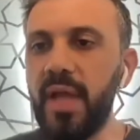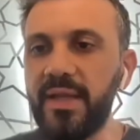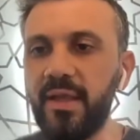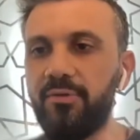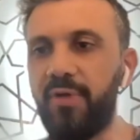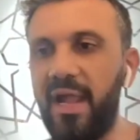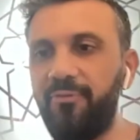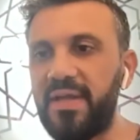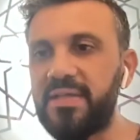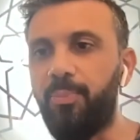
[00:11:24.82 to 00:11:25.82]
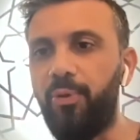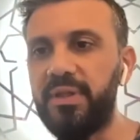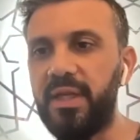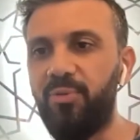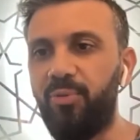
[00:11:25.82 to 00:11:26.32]
I think Ralph has a point
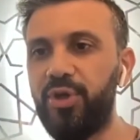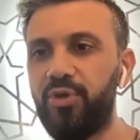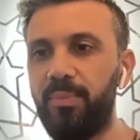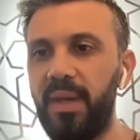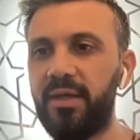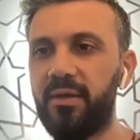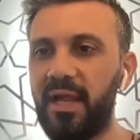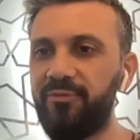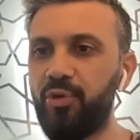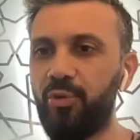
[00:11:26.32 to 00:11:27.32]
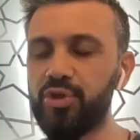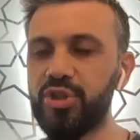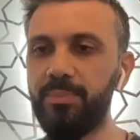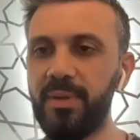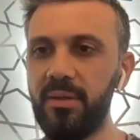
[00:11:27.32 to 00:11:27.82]
that he wanted to make here. Ralph, do you want to
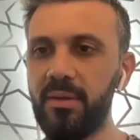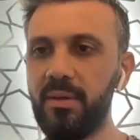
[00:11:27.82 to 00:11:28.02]
jump in?